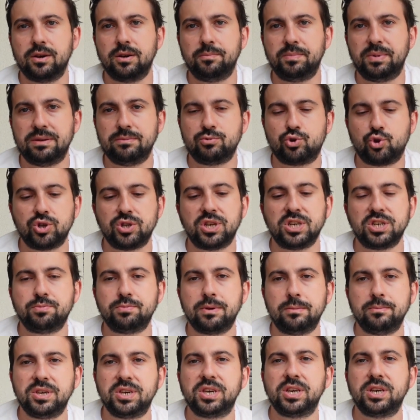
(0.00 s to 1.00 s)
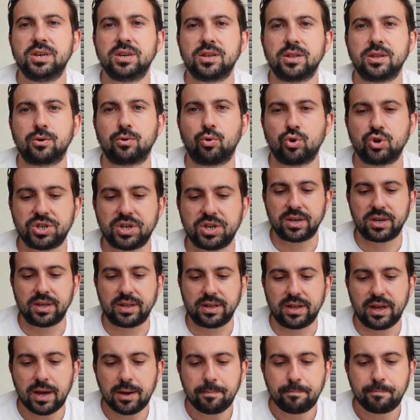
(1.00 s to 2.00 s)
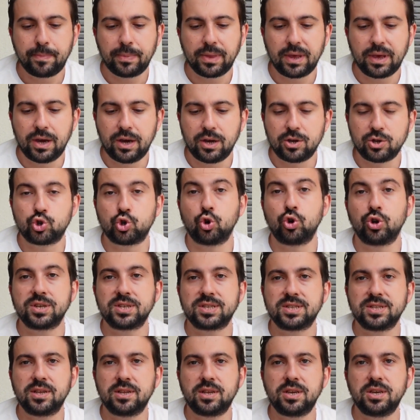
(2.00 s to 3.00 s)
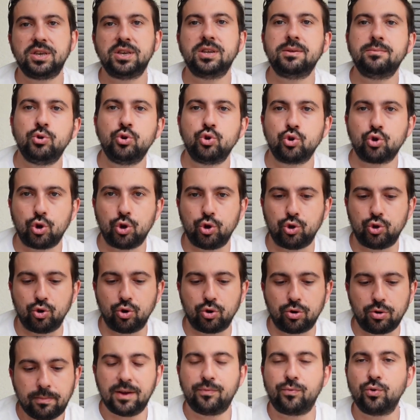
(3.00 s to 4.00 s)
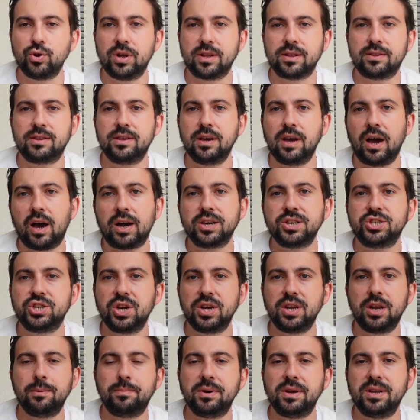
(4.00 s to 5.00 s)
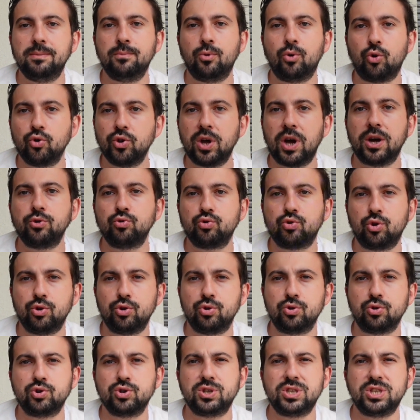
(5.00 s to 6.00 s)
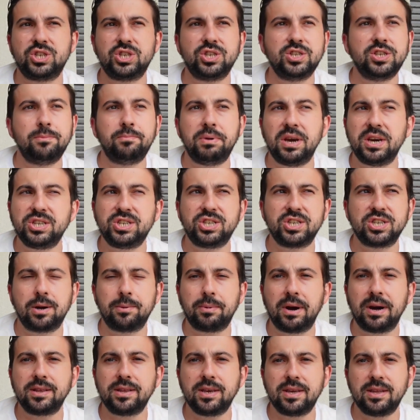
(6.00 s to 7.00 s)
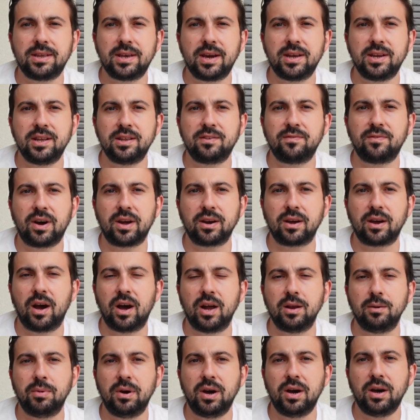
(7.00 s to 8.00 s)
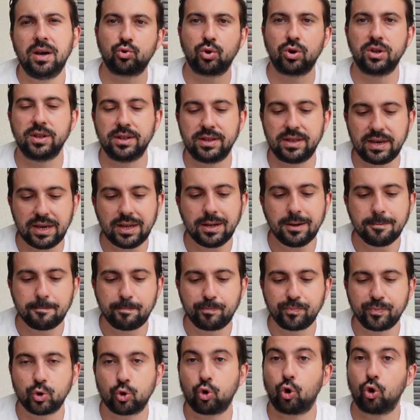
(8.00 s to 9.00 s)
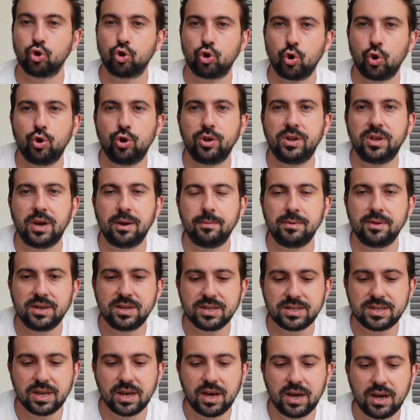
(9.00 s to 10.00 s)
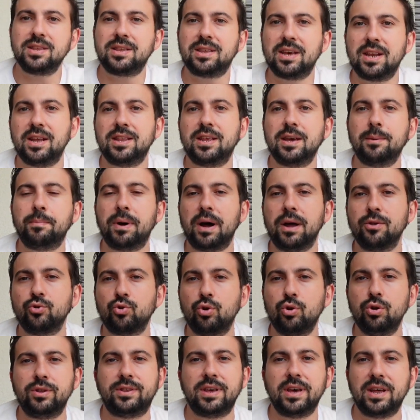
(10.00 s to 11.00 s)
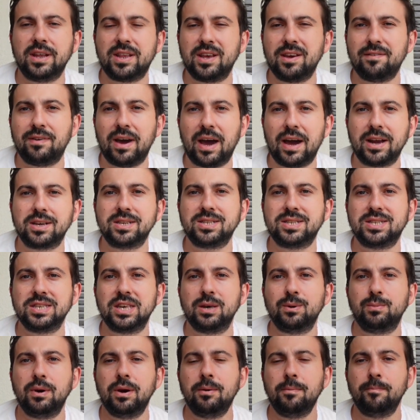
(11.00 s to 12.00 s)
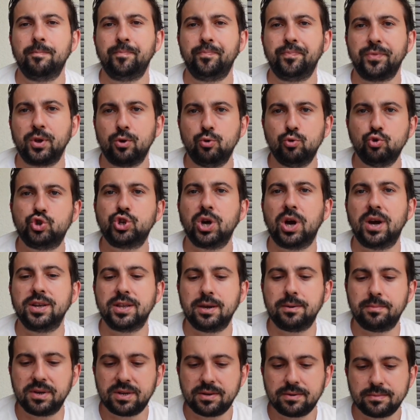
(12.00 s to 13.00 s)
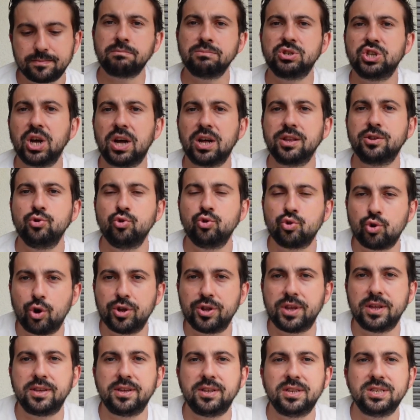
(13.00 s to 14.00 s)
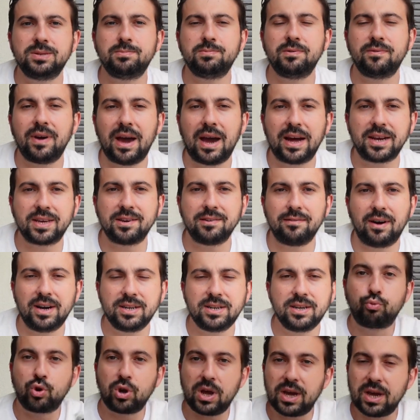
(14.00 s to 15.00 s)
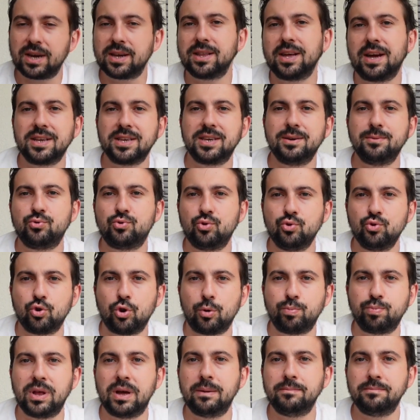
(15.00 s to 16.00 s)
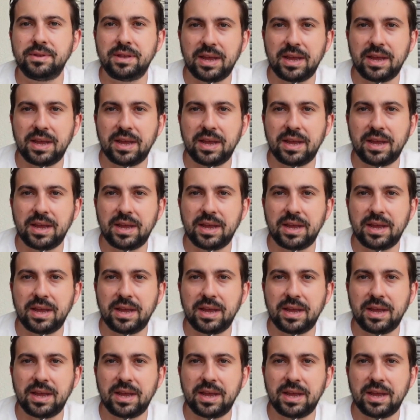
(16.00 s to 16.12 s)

So my contract is for 2 years way. Then I pay 20 euros, telephone line. Isa and I pay 10 euros each. I think it includes 5 gigabytes of internet. We can call it controlled. There's a tax you pay every 3 months, like the TRT band roll, TRT tax, which is 16 euros. What does the total come to up to this point?